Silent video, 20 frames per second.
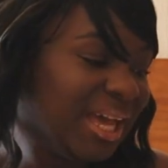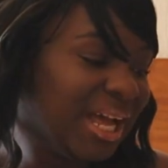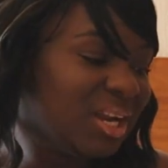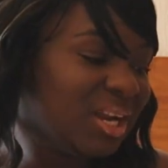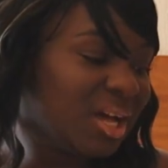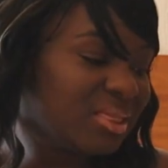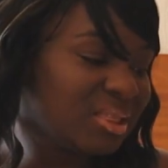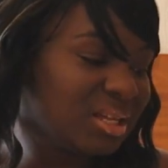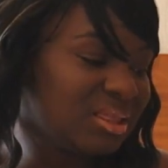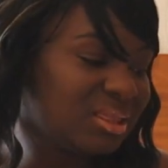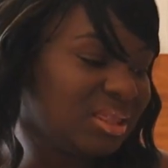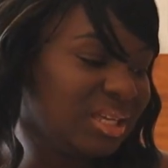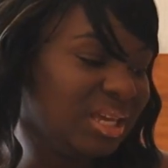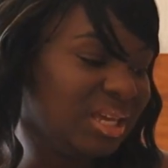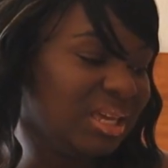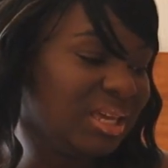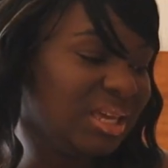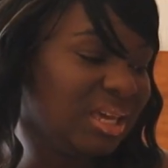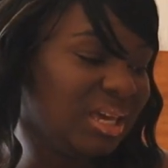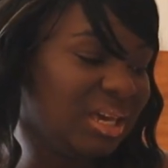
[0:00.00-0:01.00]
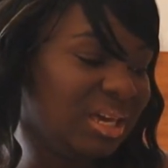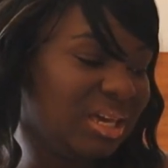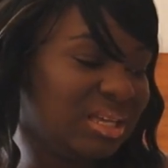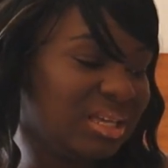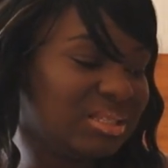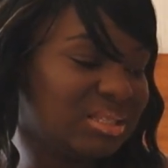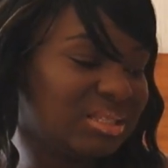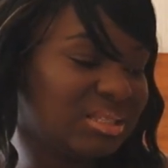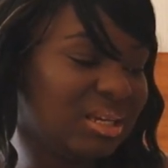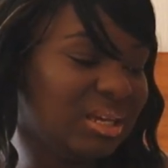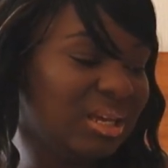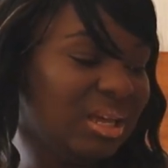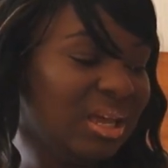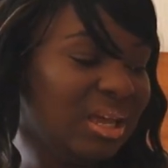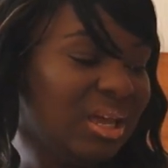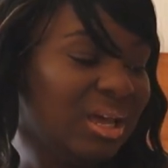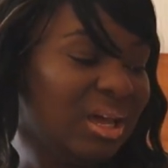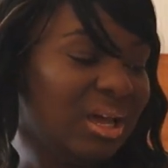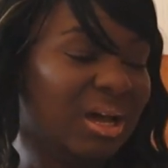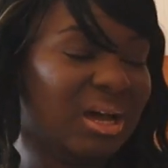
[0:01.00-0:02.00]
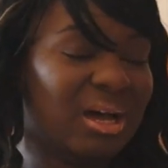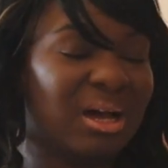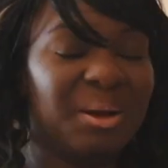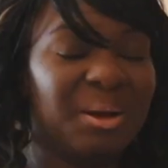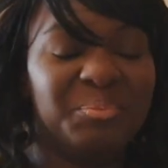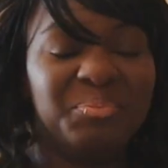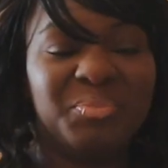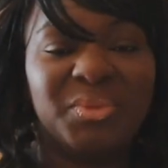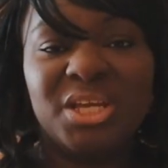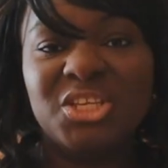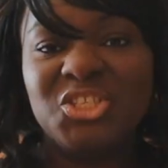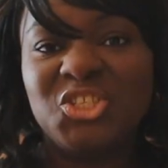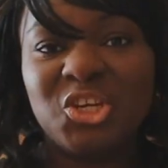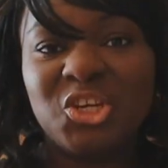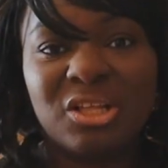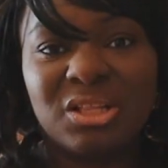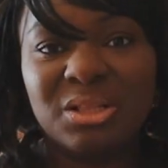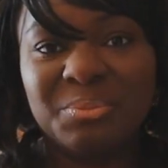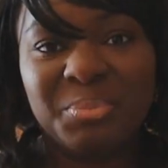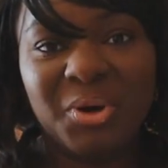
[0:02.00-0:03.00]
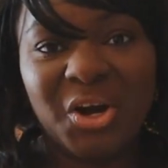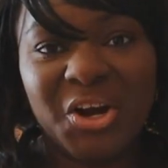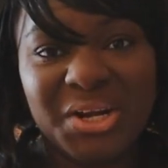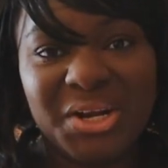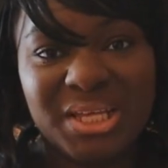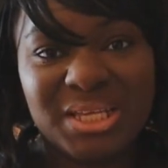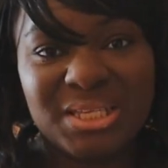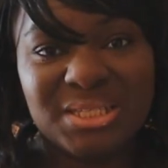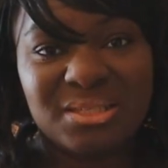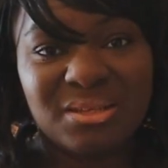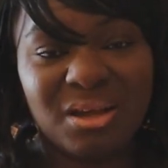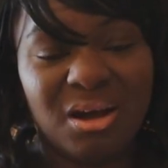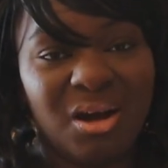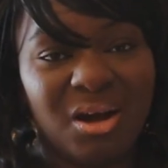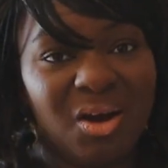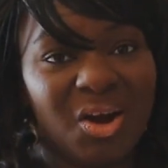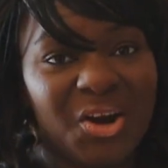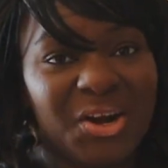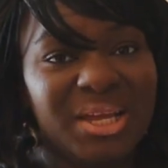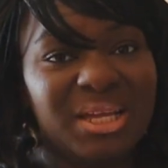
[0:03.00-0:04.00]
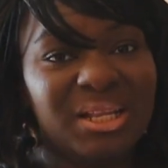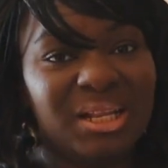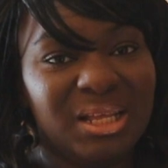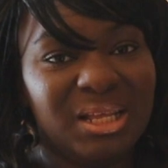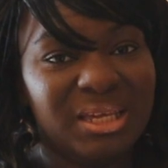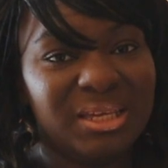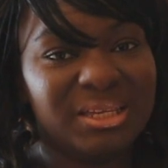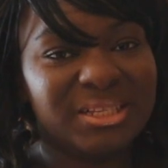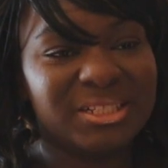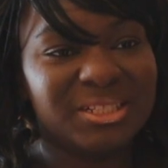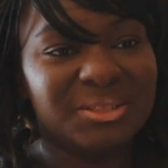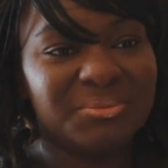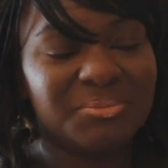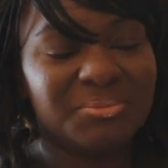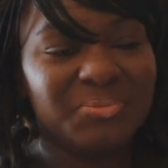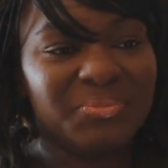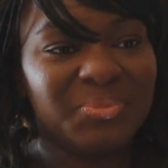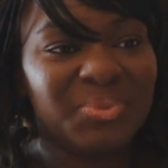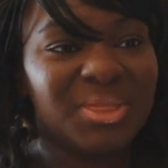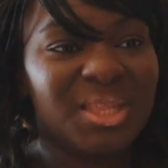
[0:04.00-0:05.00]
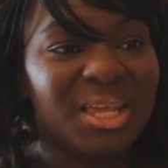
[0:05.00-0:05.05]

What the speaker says: Another thing is jungle parties are illegal.